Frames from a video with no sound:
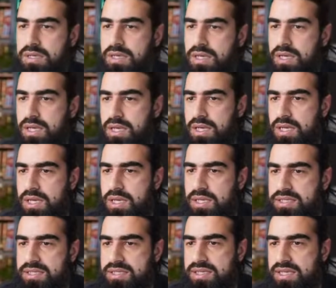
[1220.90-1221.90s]
Uh,
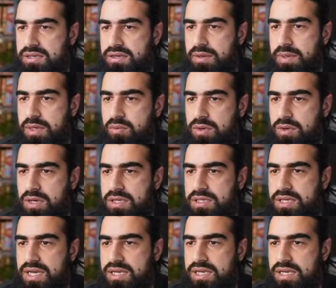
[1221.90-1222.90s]
Siddiq Rahman, what are the
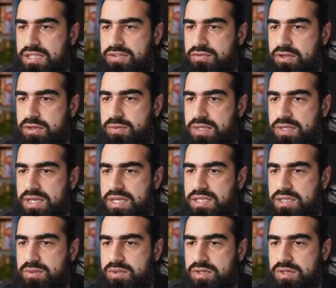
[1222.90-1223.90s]
guidelines for
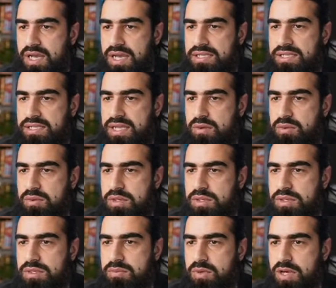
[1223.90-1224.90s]
communicating with her? Answered that
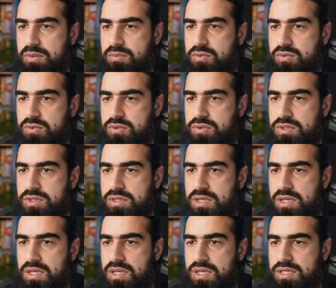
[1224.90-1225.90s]
one. Mahmoud, uh,
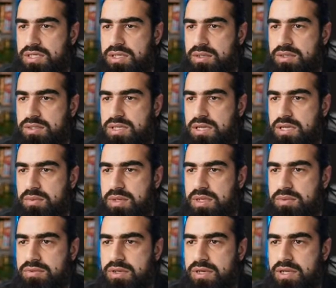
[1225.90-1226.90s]
uh, Assalamu alaikum
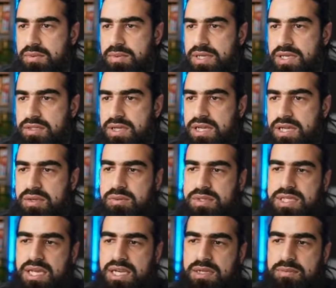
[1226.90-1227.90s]
wa barakatuh. Ahlan
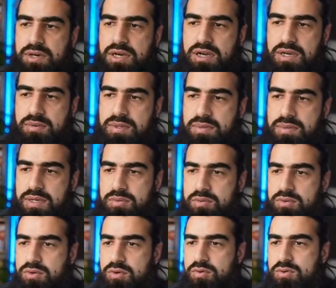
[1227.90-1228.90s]
wa sahlan, marhaban
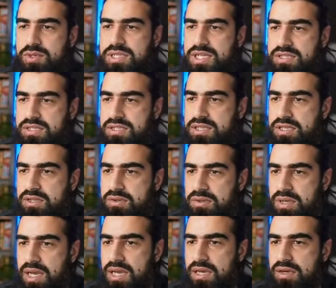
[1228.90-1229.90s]
Mahmoud. Always nice to see you.
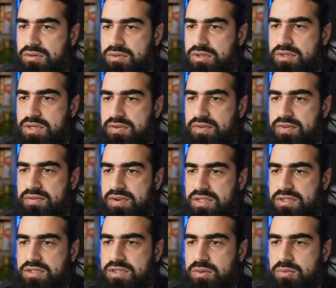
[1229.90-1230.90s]
How do you give advice
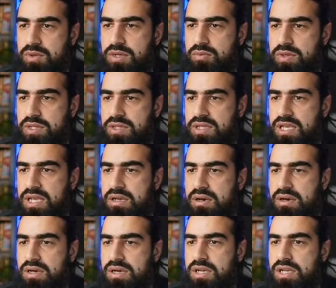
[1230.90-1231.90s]
to someone when they
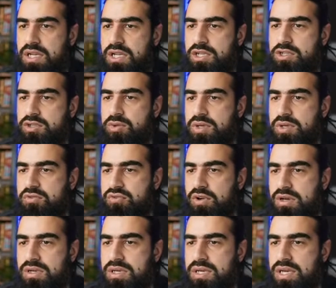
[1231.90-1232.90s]
are doing
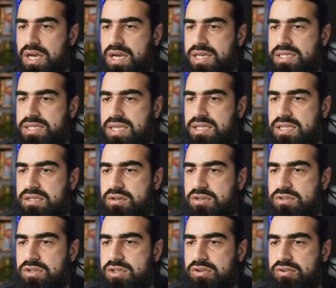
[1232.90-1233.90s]
wrong? I intend not
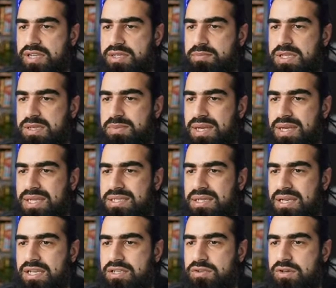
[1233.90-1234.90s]
to correct people as I
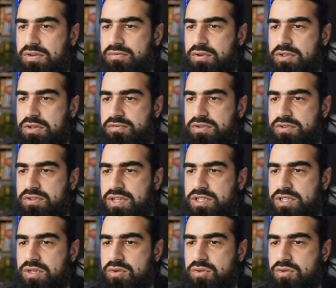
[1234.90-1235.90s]
like to avoid
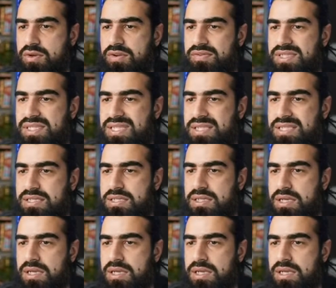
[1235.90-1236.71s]
confrontation. Whoever sees